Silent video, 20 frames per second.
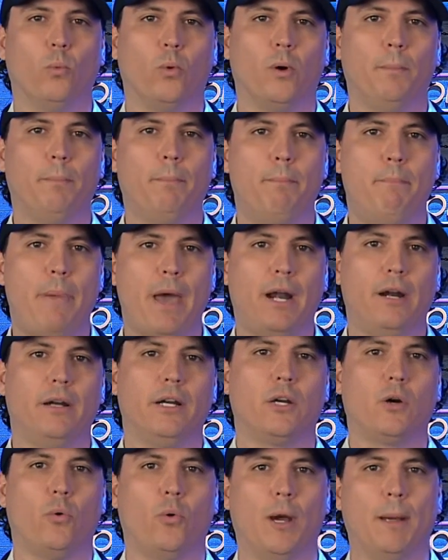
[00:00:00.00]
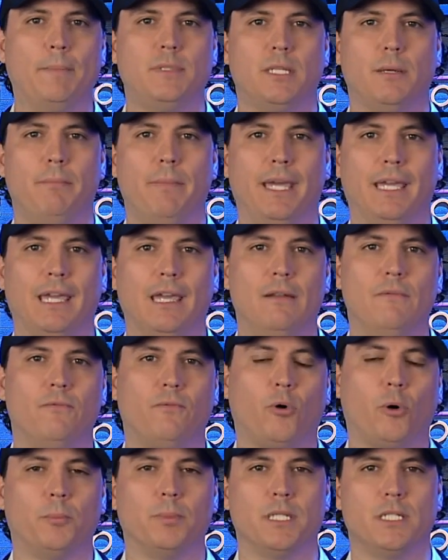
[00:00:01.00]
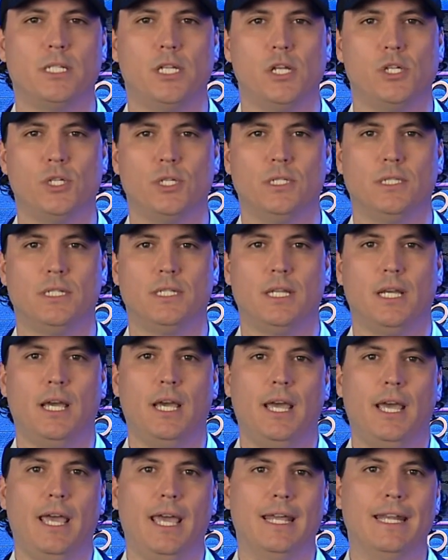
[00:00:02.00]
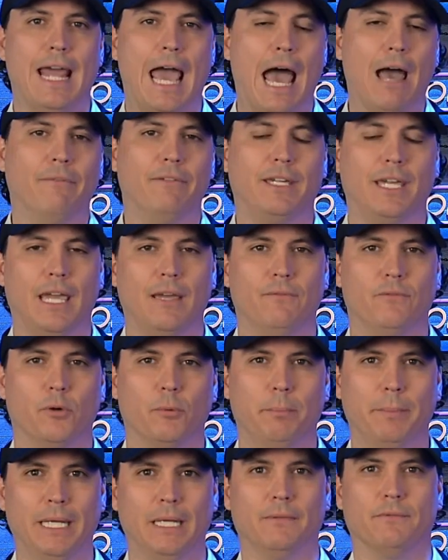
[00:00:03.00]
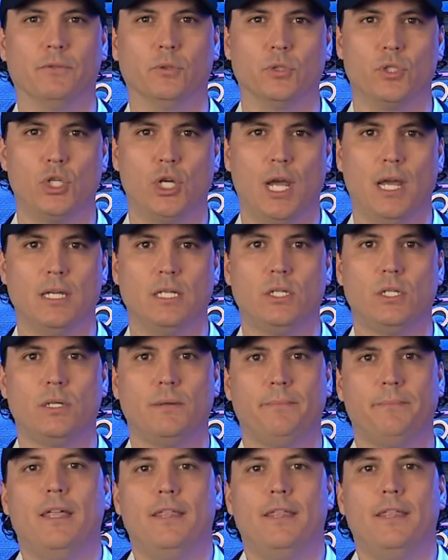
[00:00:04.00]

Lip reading: we're better equipped to make informed decisions and advocate for meaningful change.